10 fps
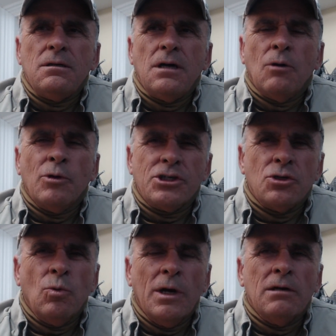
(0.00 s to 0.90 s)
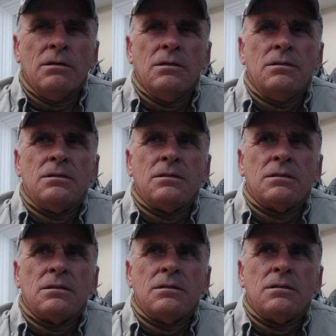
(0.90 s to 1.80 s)
I wish you well,
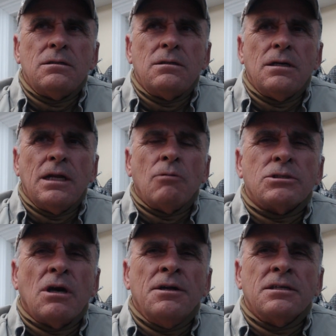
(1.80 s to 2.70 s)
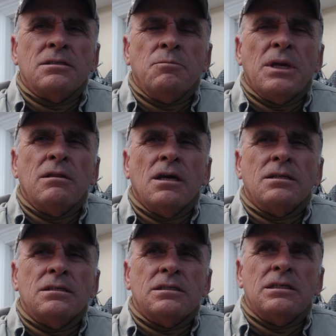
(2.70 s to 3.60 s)
and I honored to be there
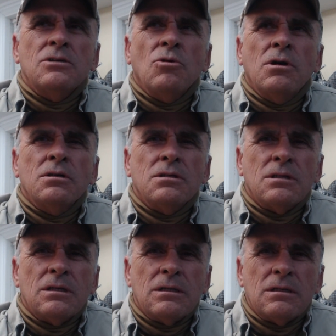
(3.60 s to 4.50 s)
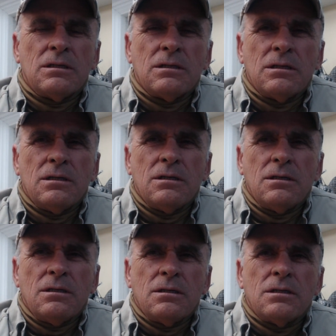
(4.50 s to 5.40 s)
to see you all.
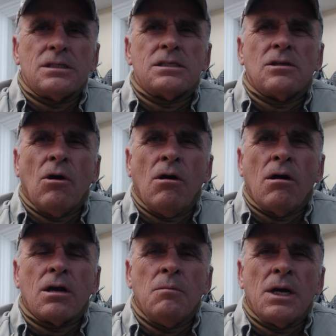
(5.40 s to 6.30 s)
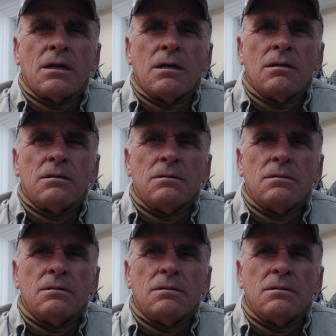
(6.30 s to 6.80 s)
This is the Hawk. I'm out of here.